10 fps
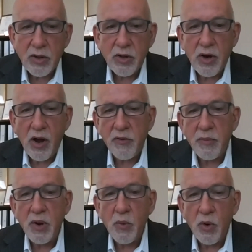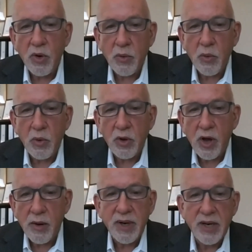the government will
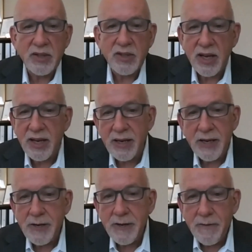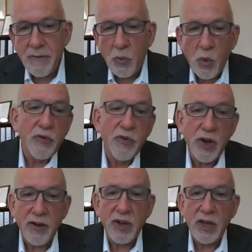come in and say, we're
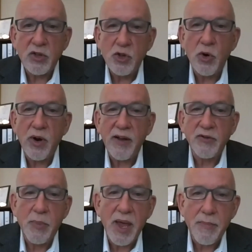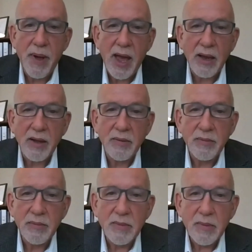forgiving it. You don't have to pay it back.
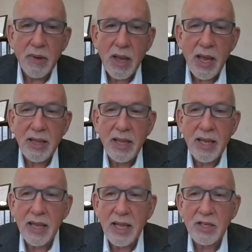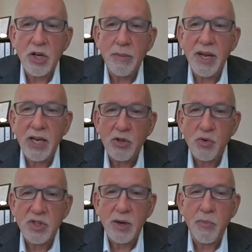And that's going to be an
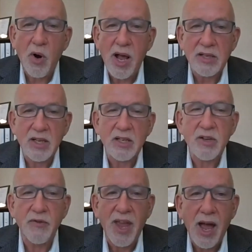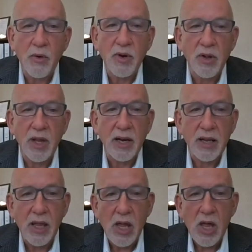interesting process of
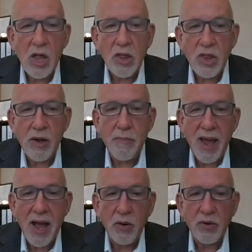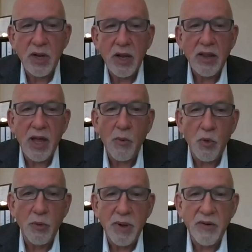calculating the amount that
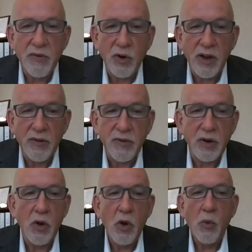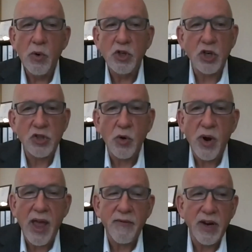will be forgiven. We just don't
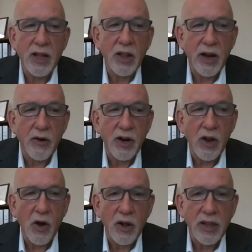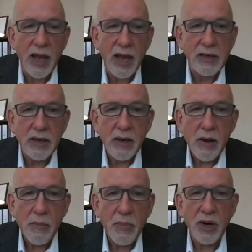have any clarity on that,
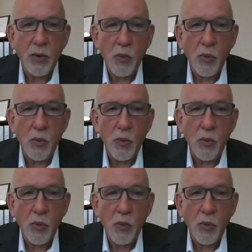but it